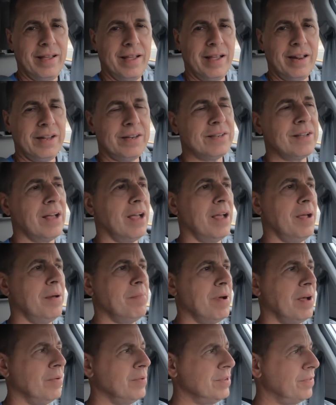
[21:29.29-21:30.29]
Anytime
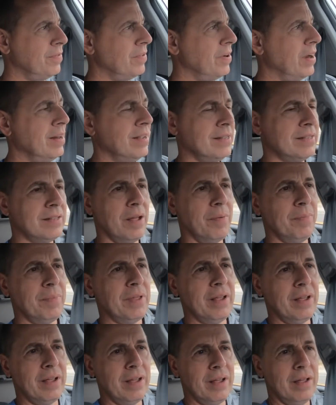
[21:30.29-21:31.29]
I was afraid of
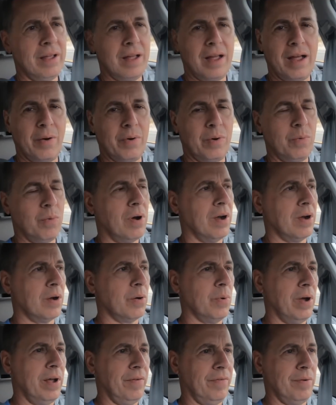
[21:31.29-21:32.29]
something, I would walk
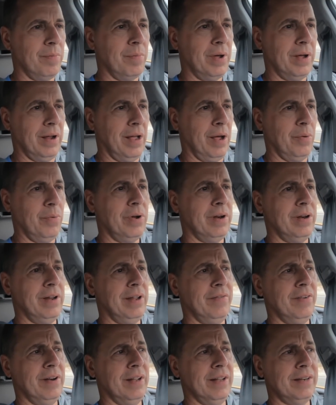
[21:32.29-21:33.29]
away from it. I wouldn't
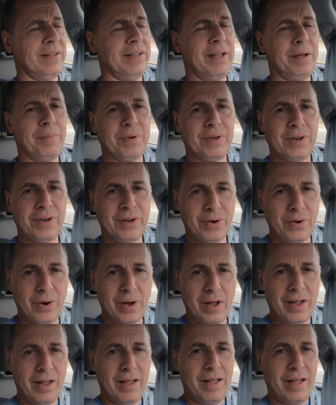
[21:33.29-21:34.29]
even attempt to do
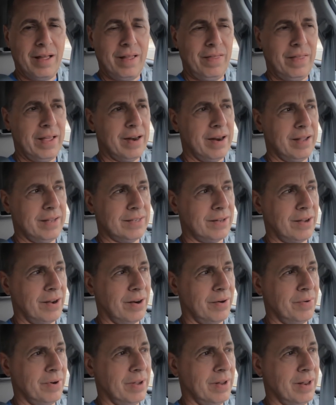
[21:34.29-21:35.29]
it. And then I
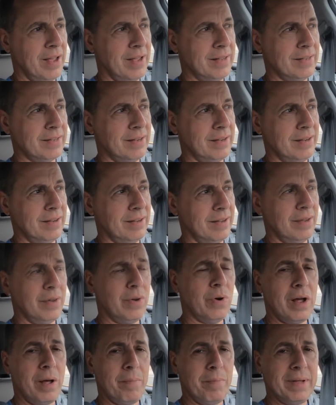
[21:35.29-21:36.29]
started realizing
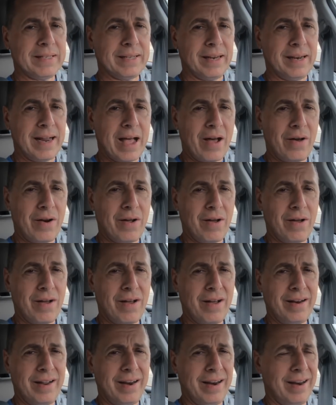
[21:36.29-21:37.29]
what I'm missing out
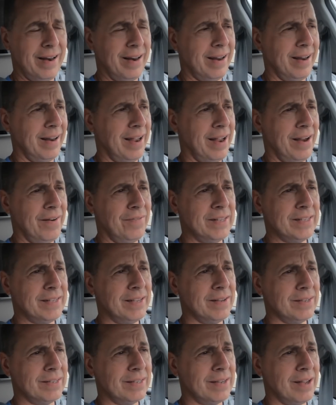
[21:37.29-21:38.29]
on, and every
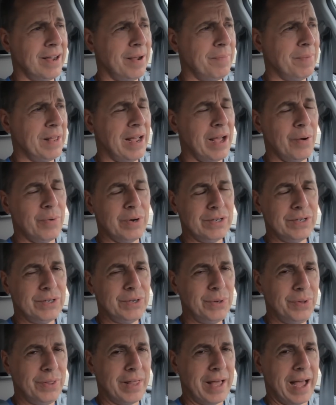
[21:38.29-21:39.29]
single time that I would
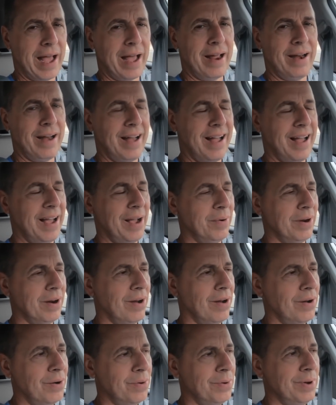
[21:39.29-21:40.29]
do that, I would
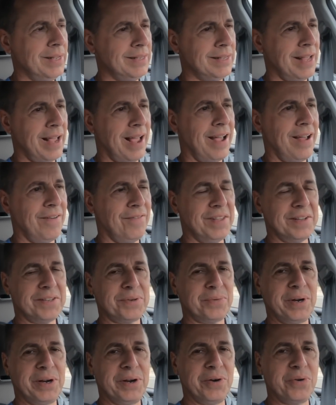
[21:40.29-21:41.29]
always have
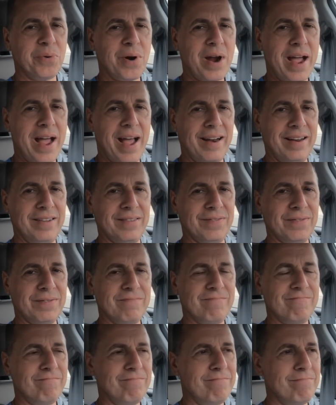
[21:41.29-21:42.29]
this regret
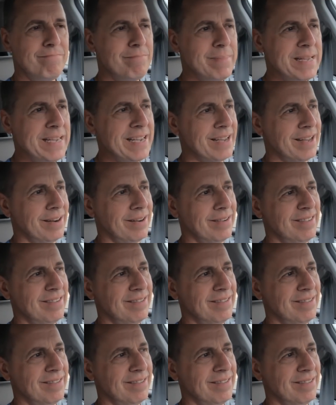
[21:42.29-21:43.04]
of, man,